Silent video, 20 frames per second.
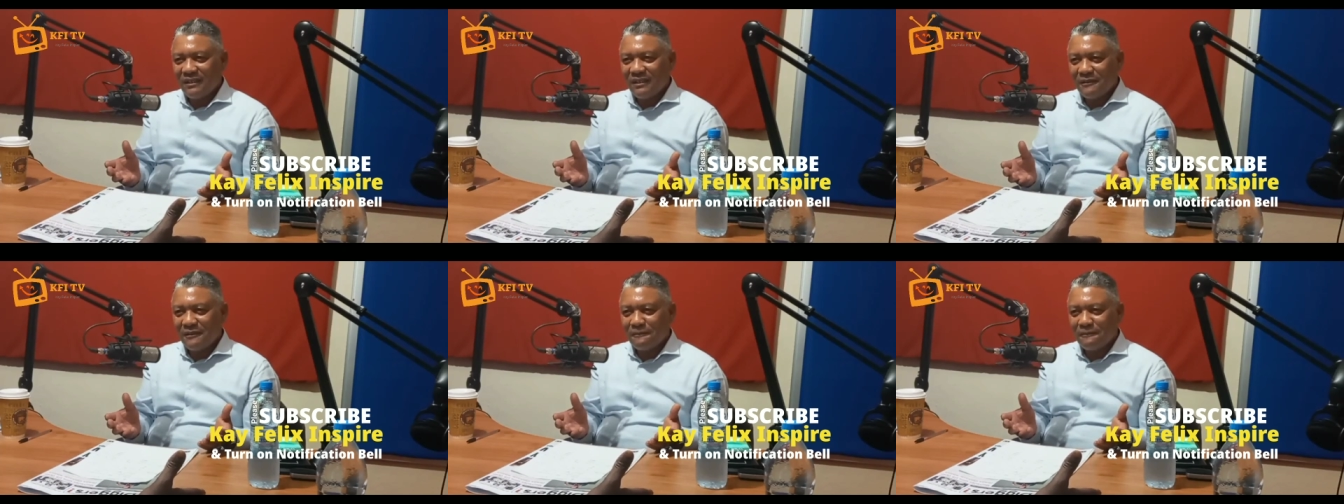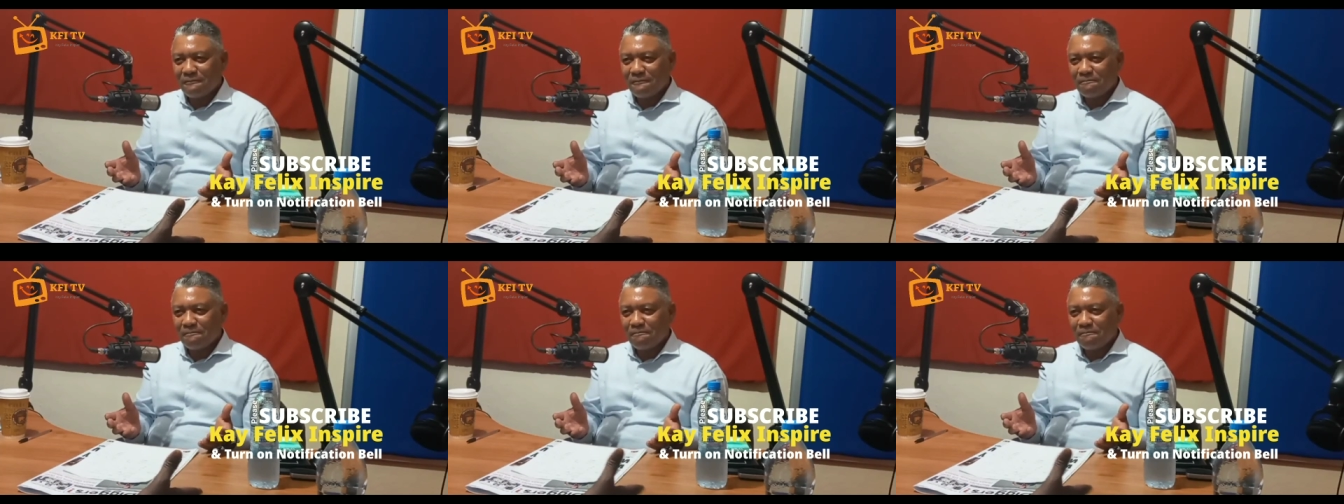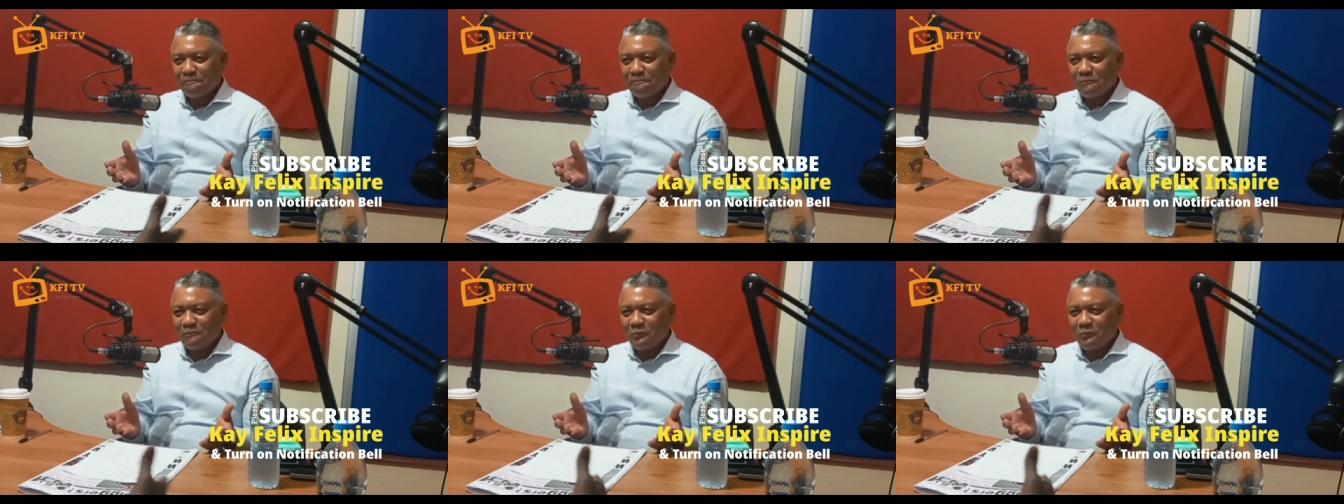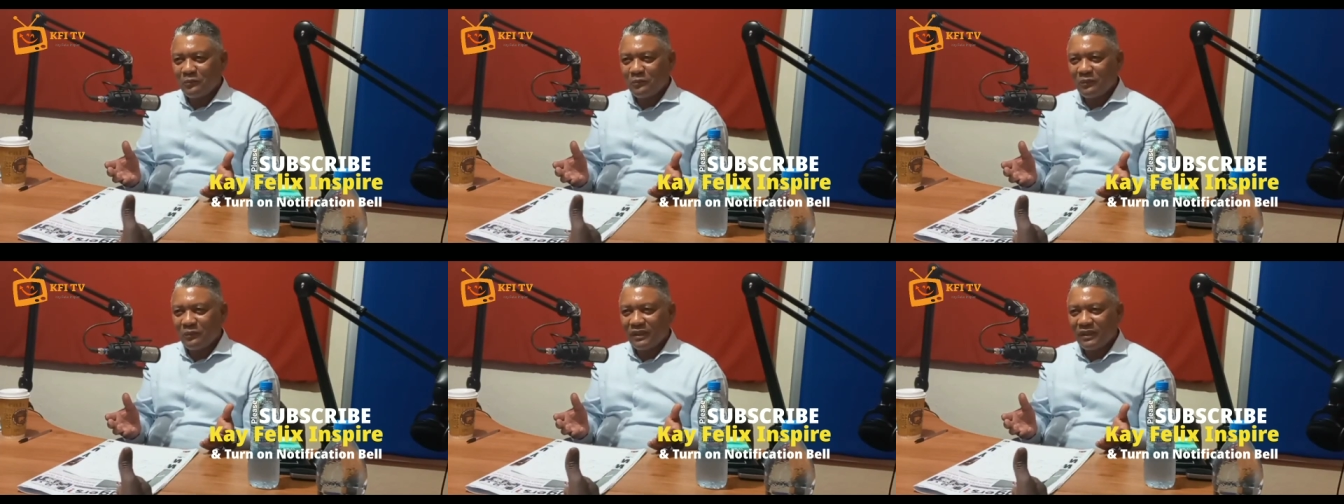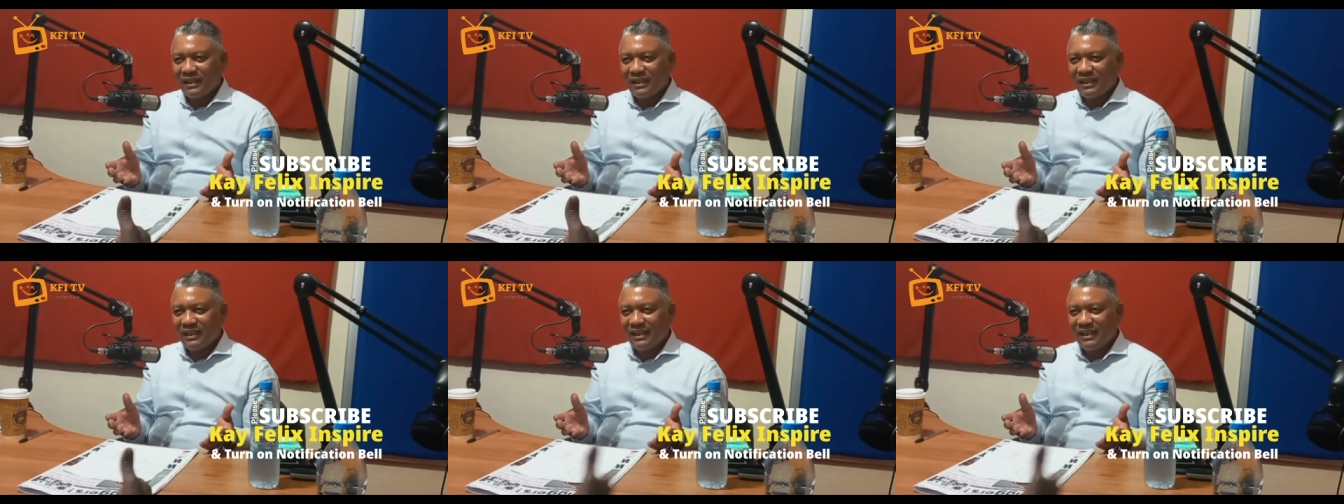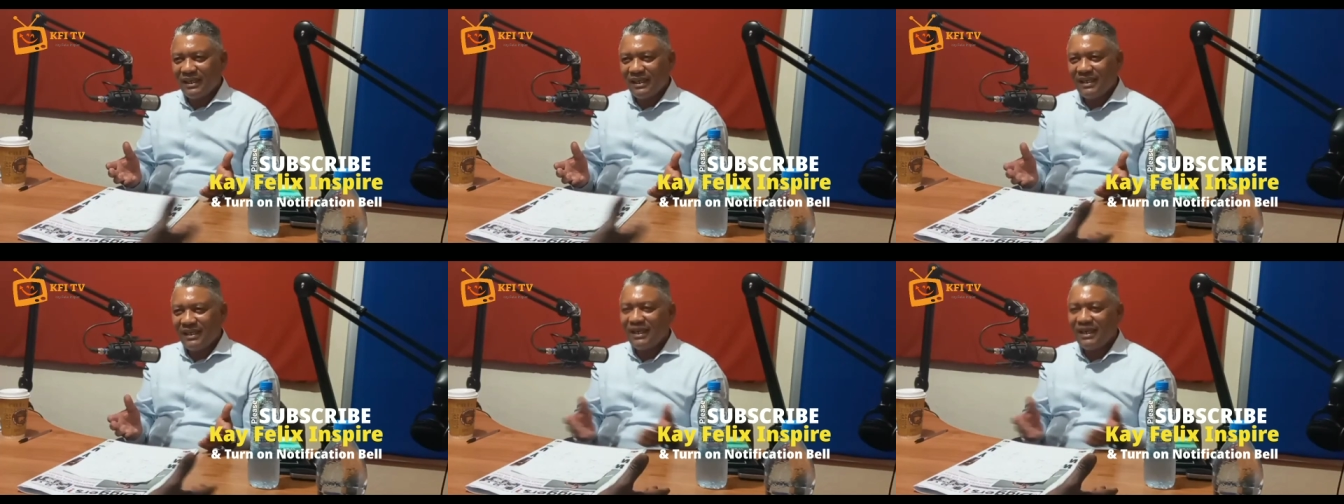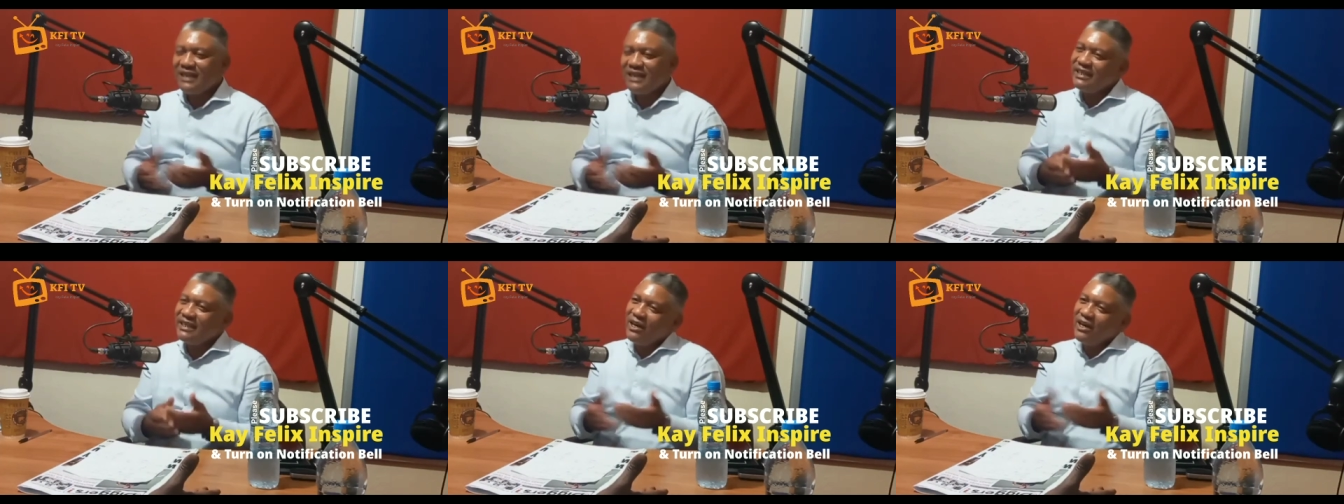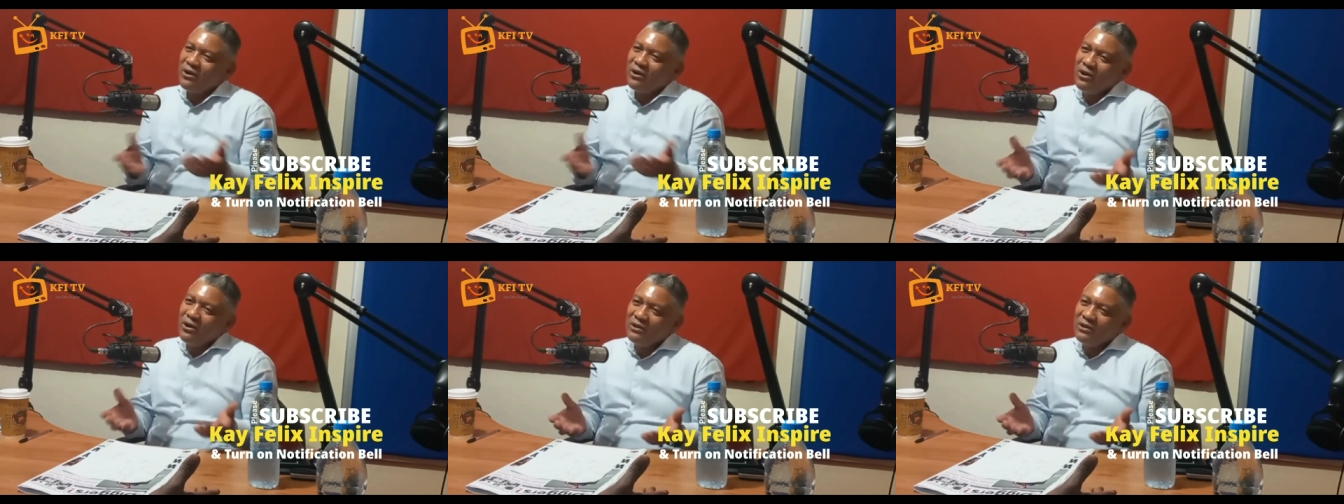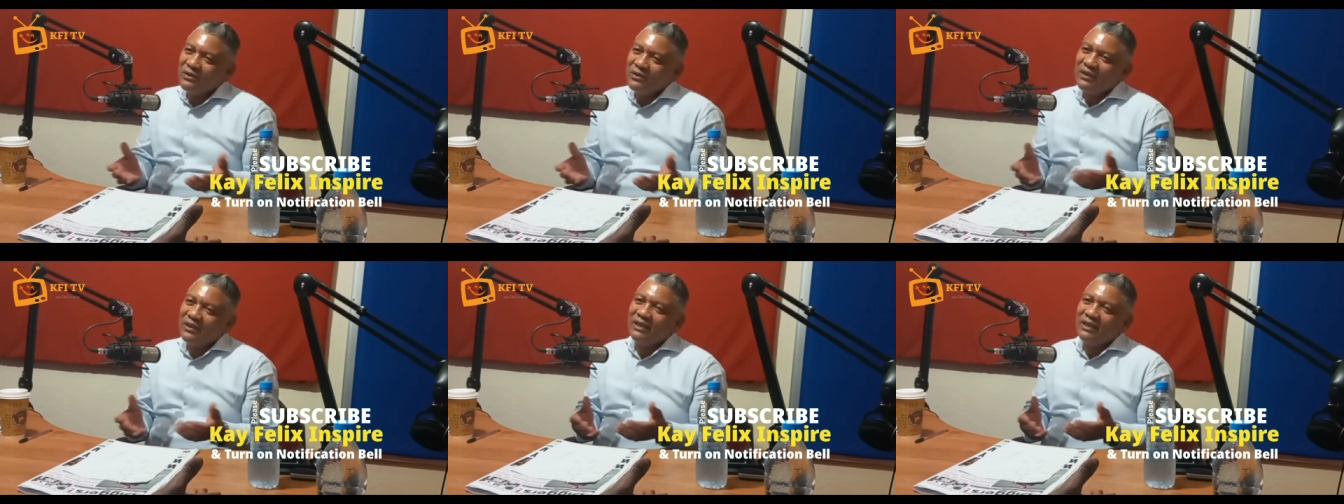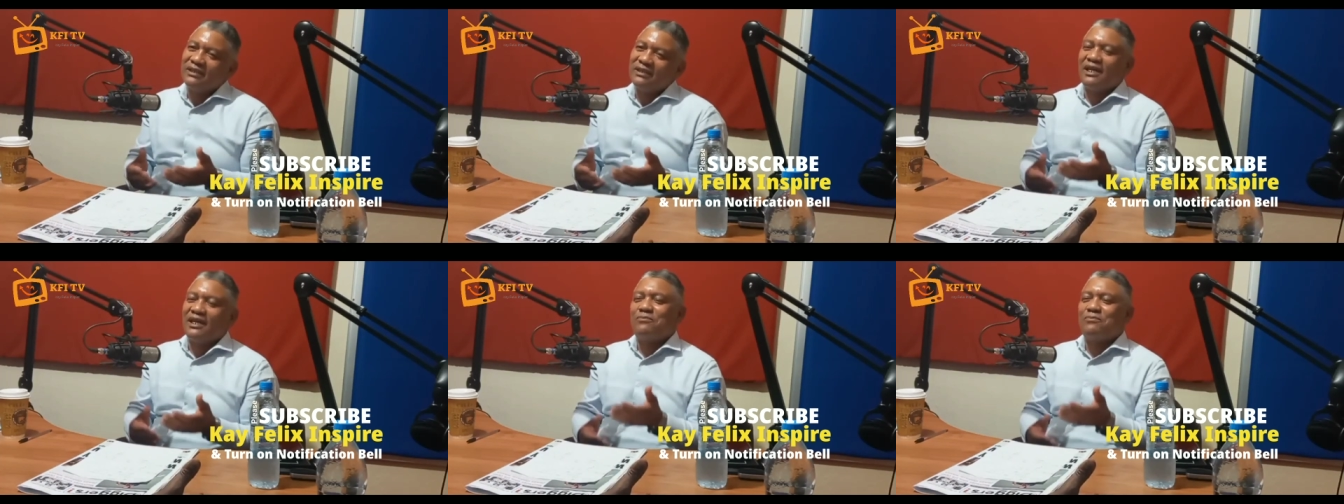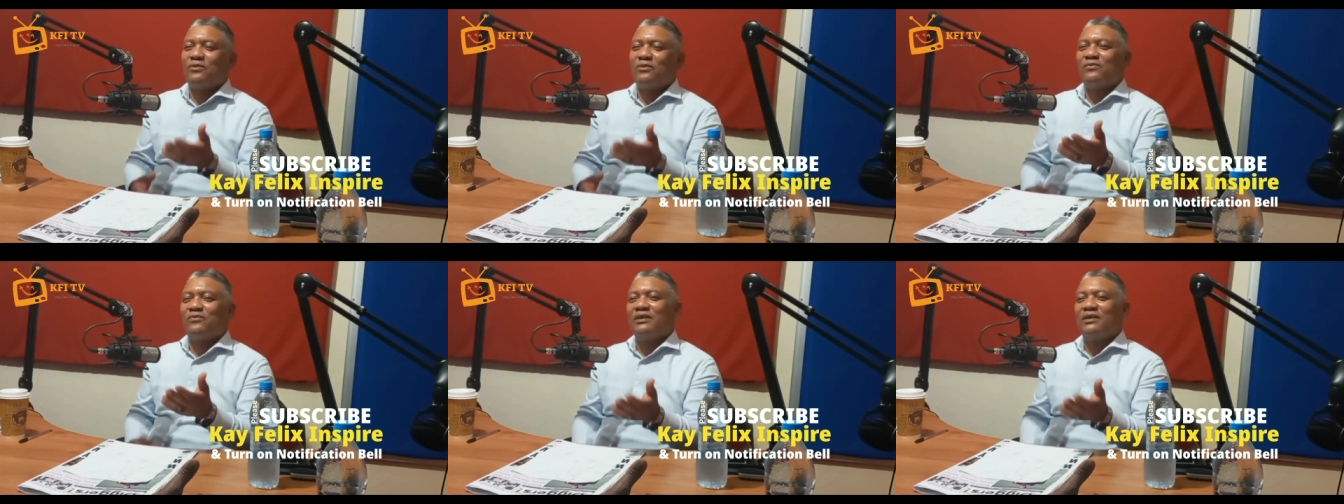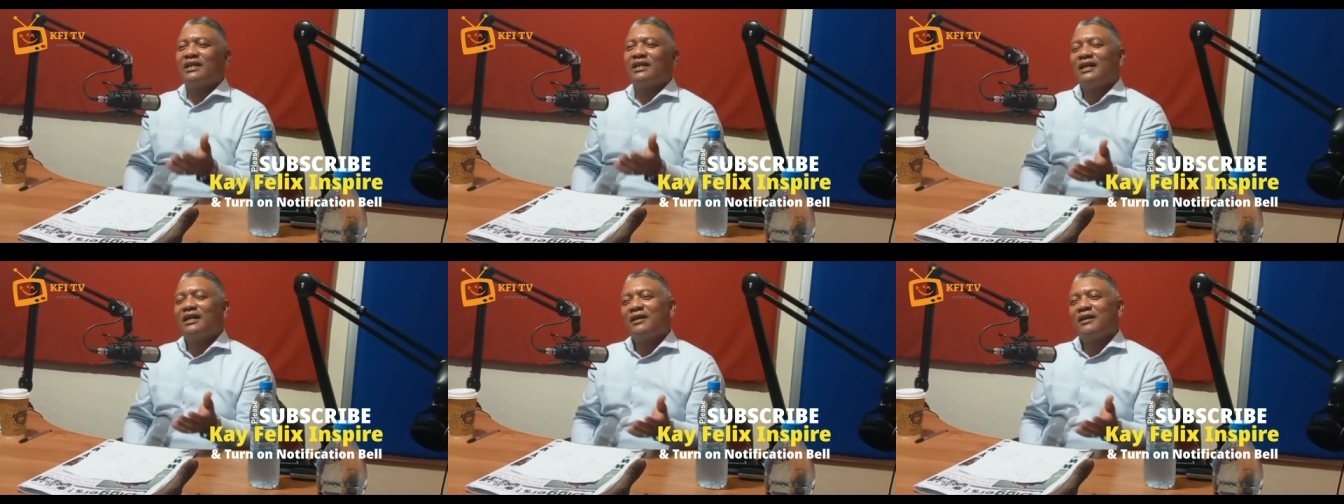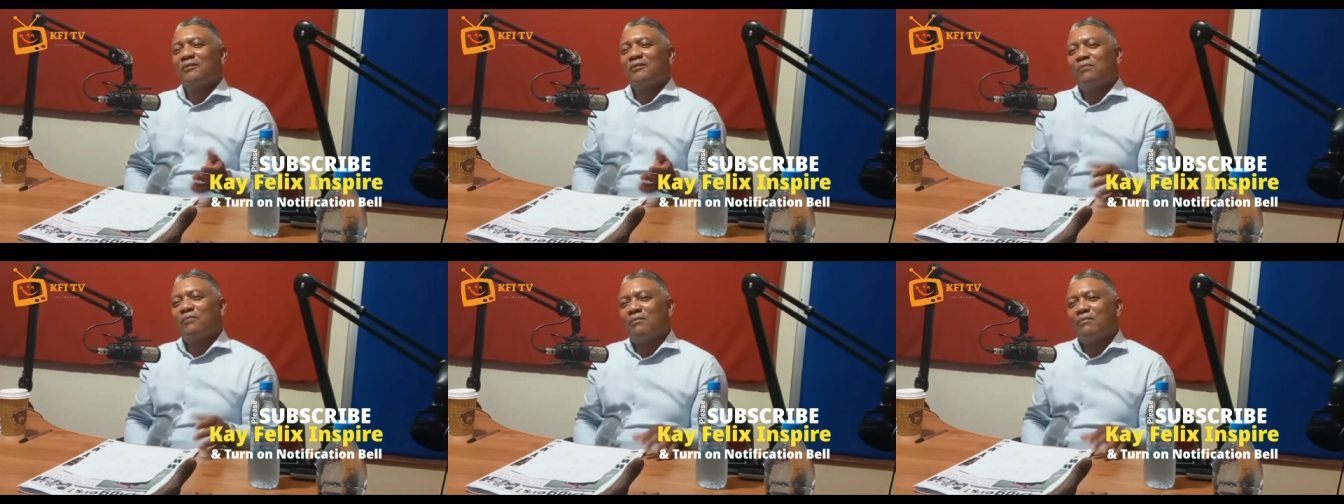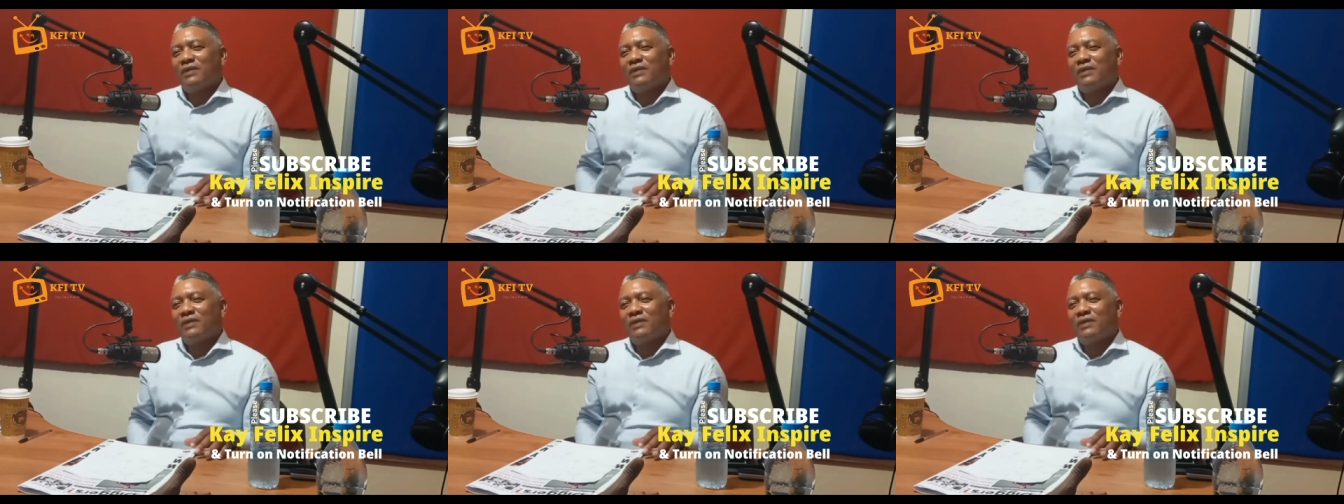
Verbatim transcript: so that you get notified whenever I post new videos.